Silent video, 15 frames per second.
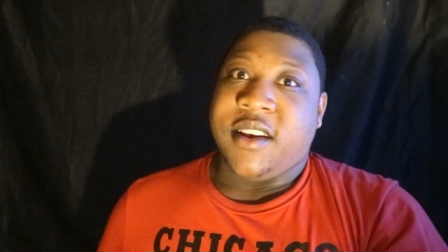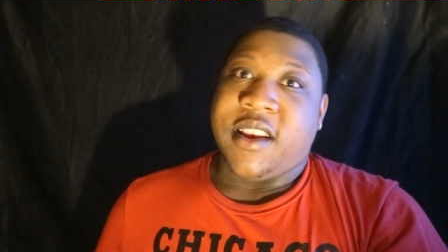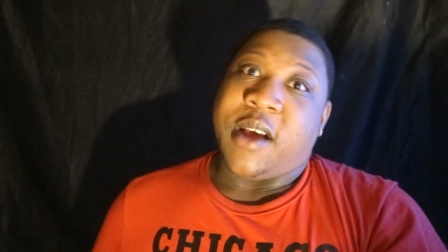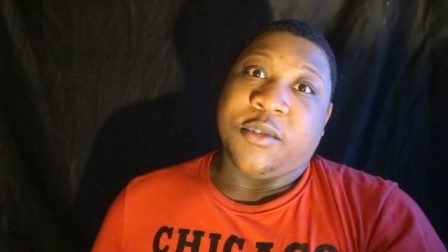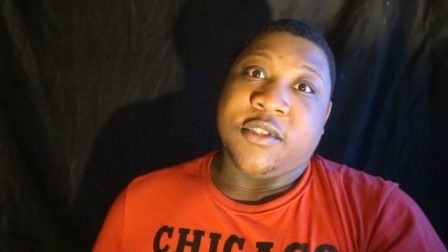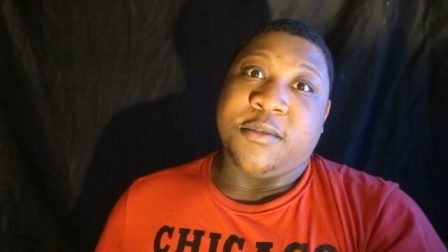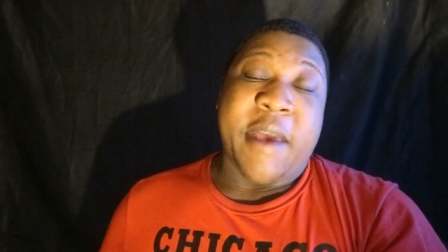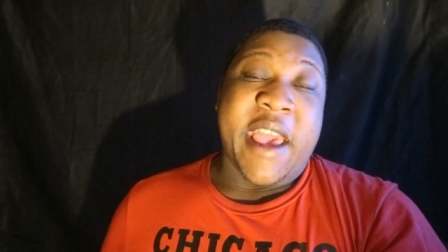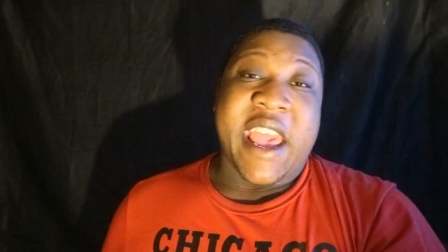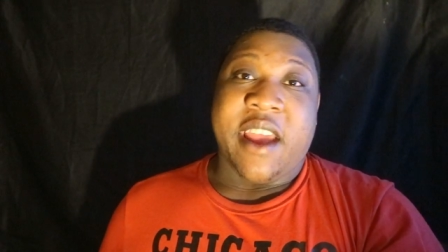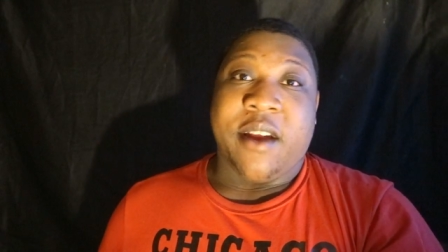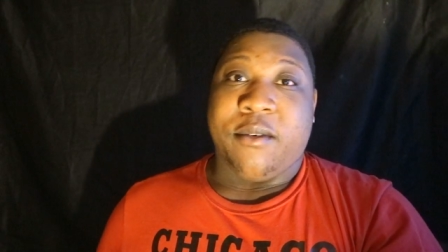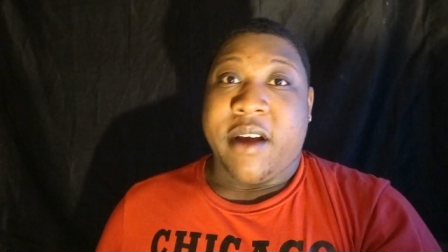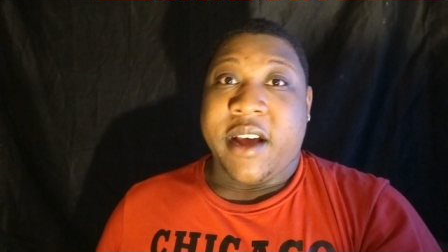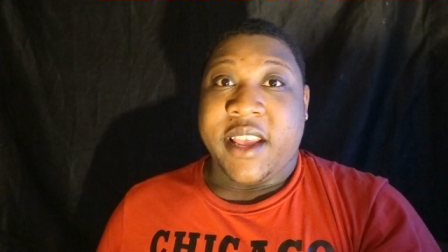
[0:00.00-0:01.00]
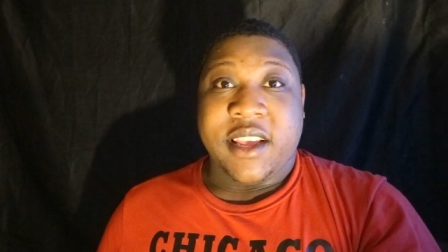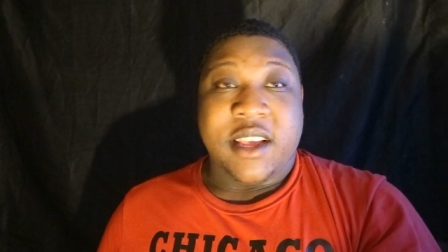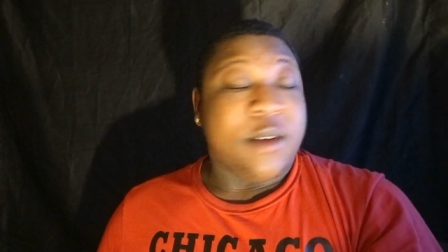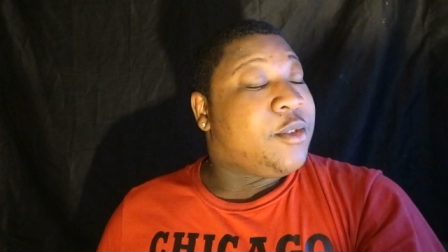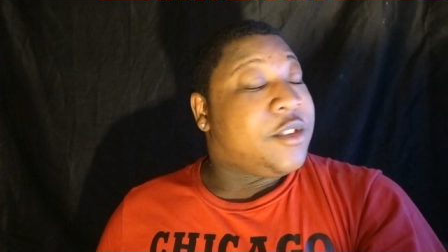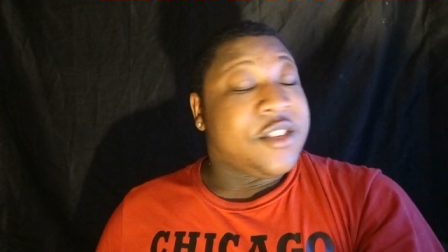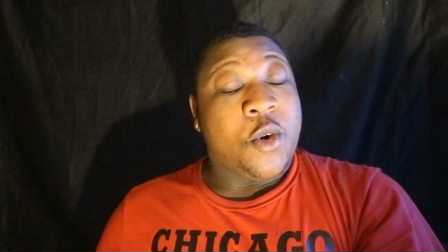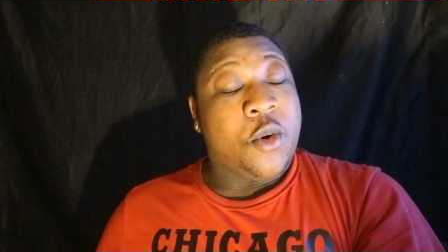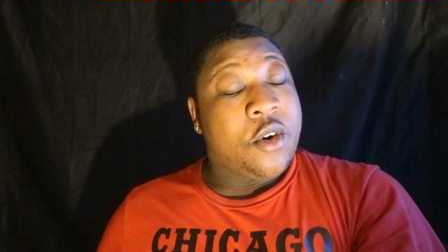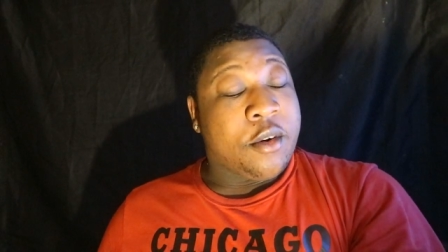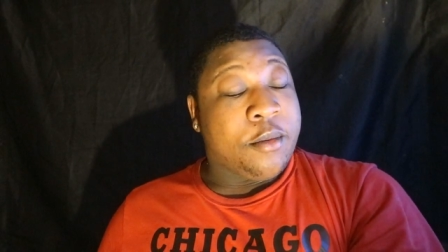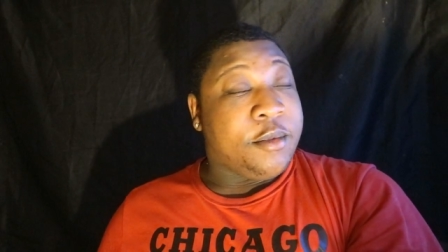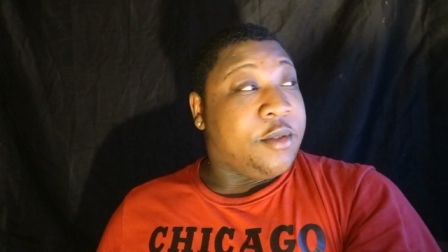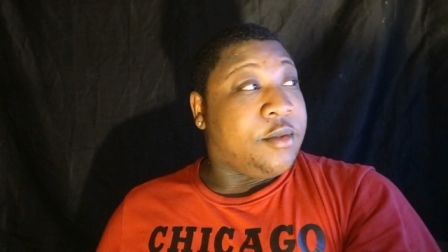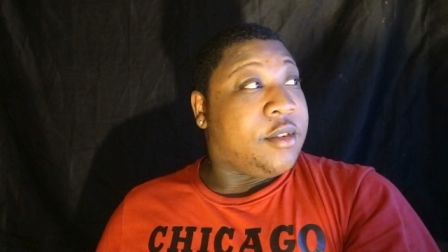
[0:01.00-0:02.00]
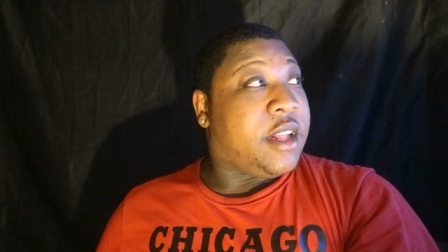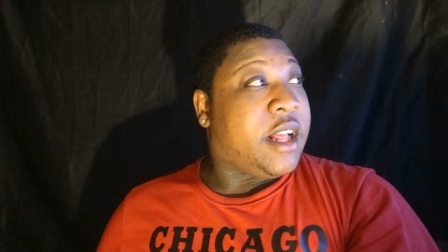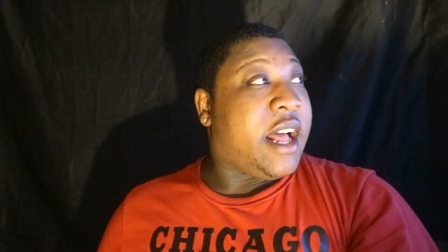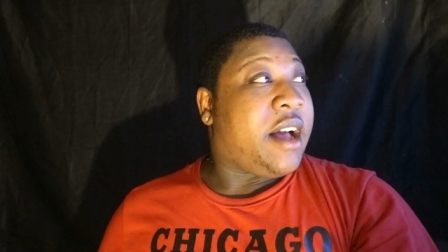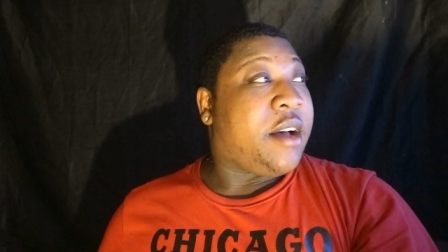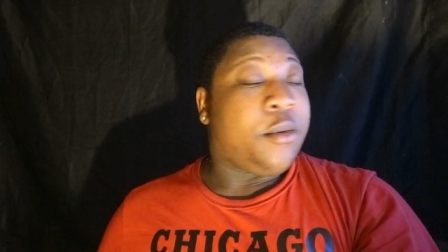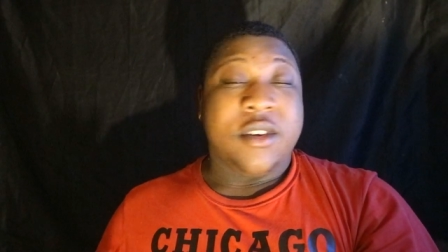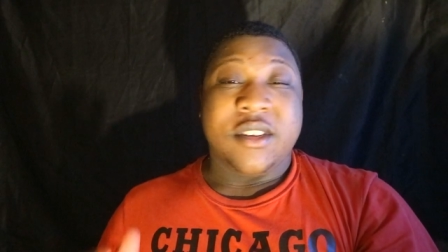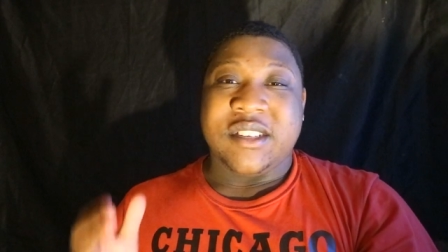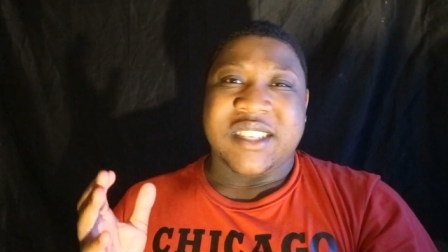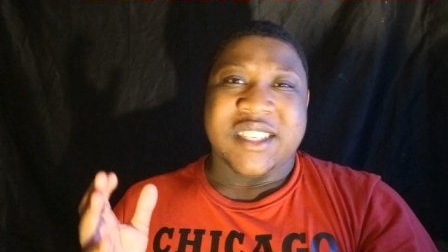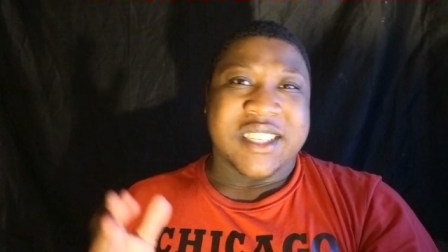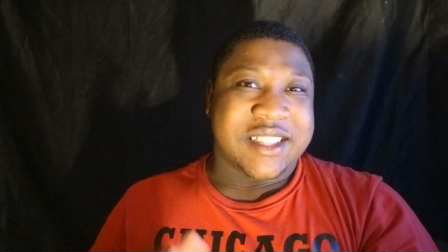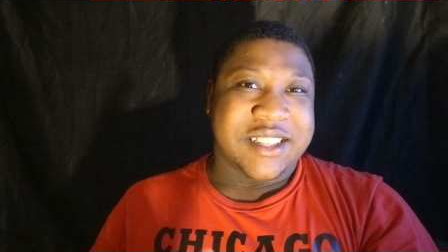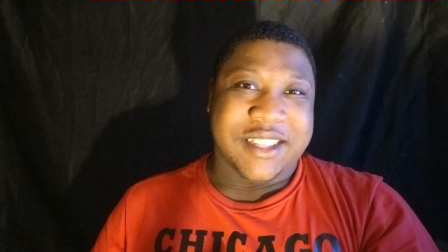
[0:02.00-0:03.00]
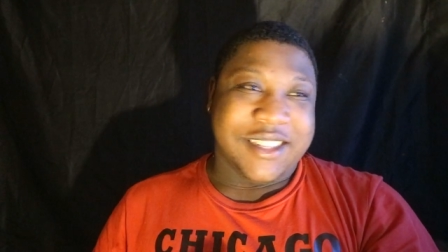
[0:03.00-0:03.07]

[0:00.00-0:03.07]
That was bad, right? It was horrible. I was